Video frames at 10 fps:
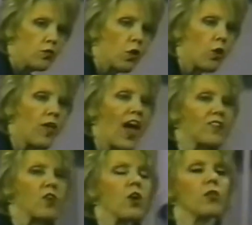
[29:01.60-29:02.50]
so
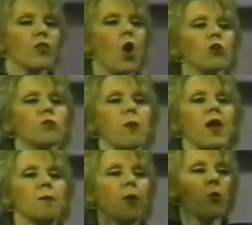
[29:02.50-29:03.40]
that those
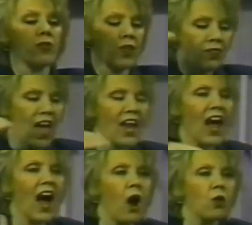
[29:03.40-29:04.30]
people within that
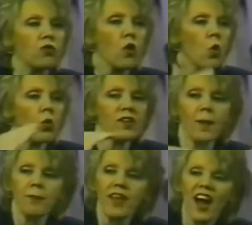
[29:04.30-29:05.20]
house would
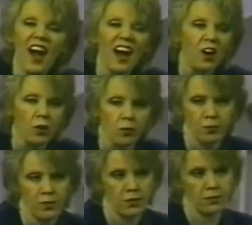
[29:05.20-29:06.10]
not be
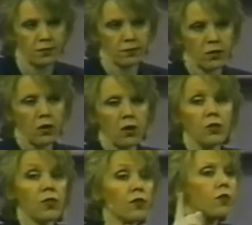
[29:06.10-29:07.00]
harmed.
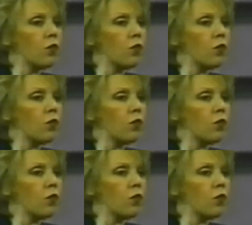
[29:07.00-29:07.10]
This